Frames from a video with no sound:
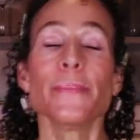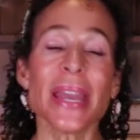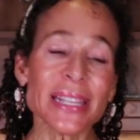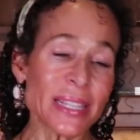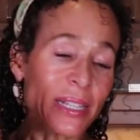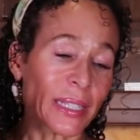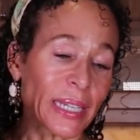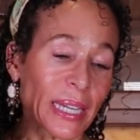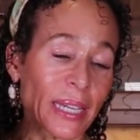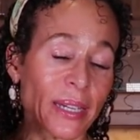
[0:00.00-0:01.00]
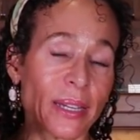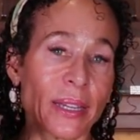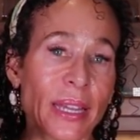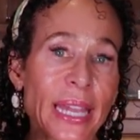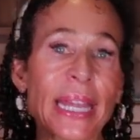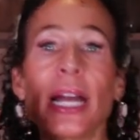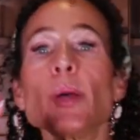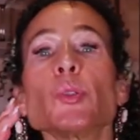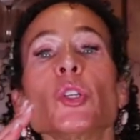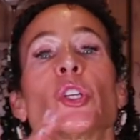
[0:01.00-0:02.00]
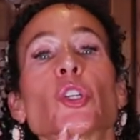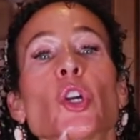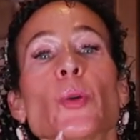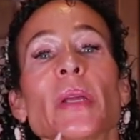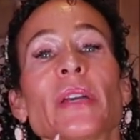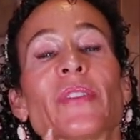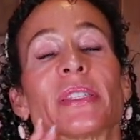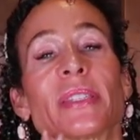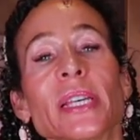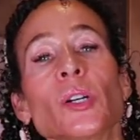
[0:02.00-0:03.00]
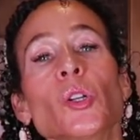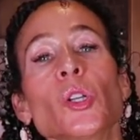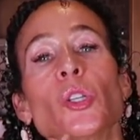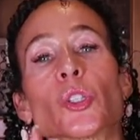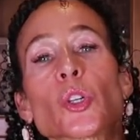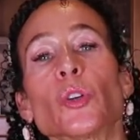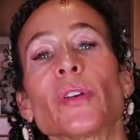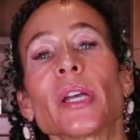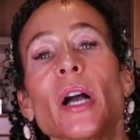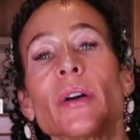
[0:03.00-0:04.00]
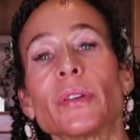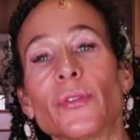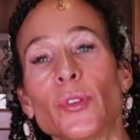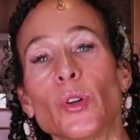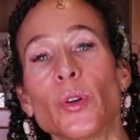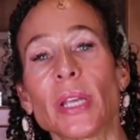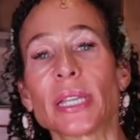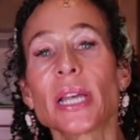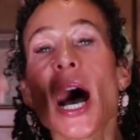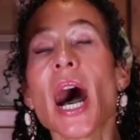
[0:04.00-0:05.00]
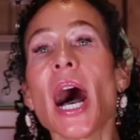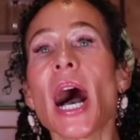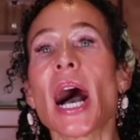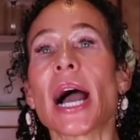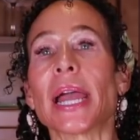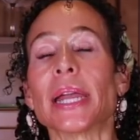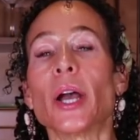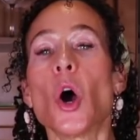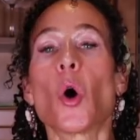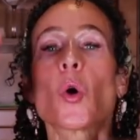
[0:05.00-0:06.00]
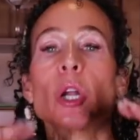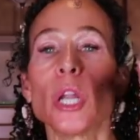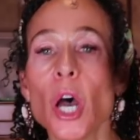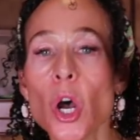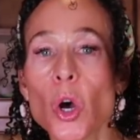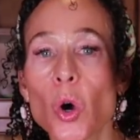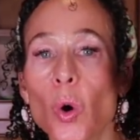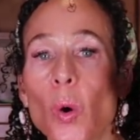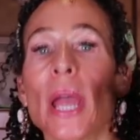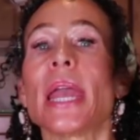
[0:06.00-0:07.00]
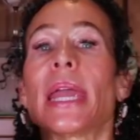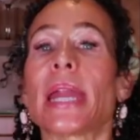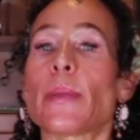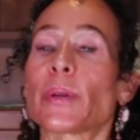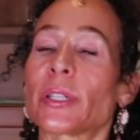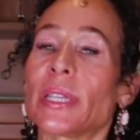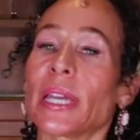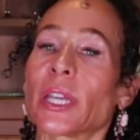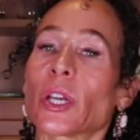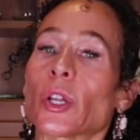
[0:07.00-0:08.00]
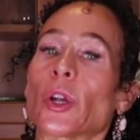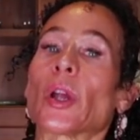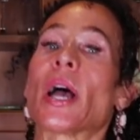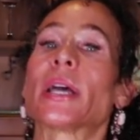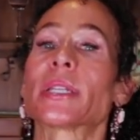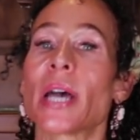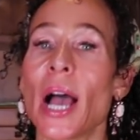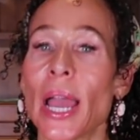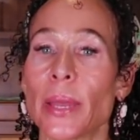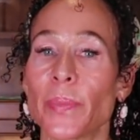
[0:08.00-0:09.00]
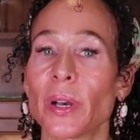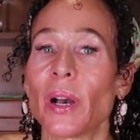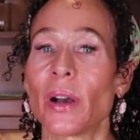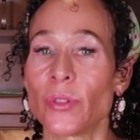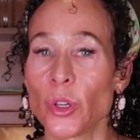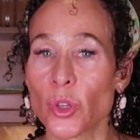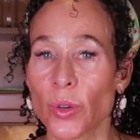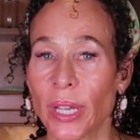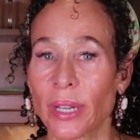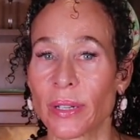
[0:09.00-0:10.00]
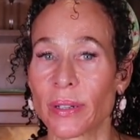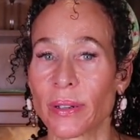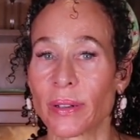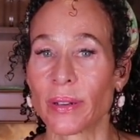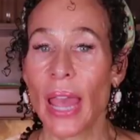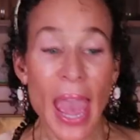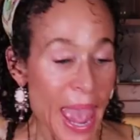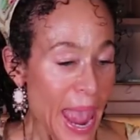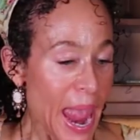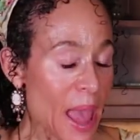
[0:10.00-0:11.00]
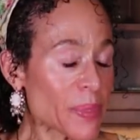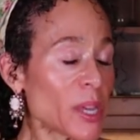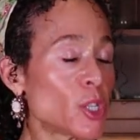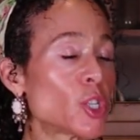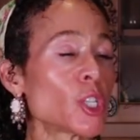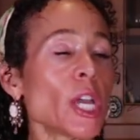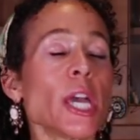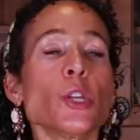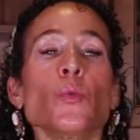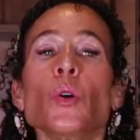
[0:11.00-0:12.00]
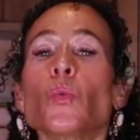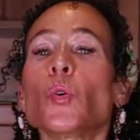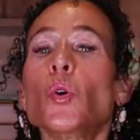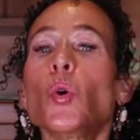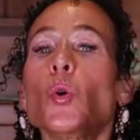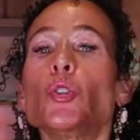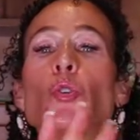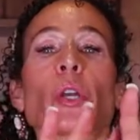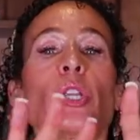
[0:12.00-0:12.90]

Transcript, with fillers: Basically, it helps you determine if a single serving of the food is high or low in a particular type of nutrient. And the general rule you